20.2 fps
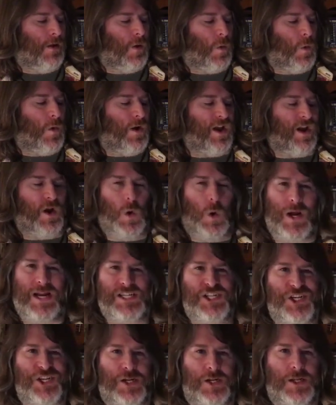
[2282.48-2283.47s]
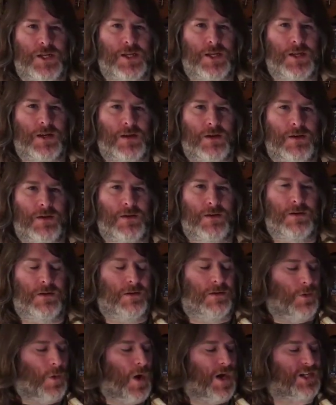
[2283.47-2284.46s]
What a question.
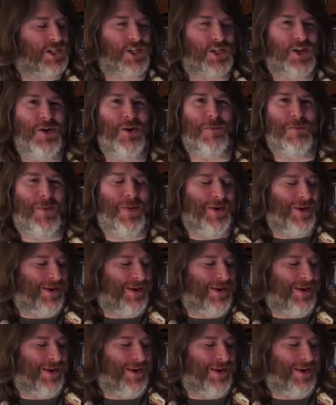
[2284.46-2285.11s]
What a scoop.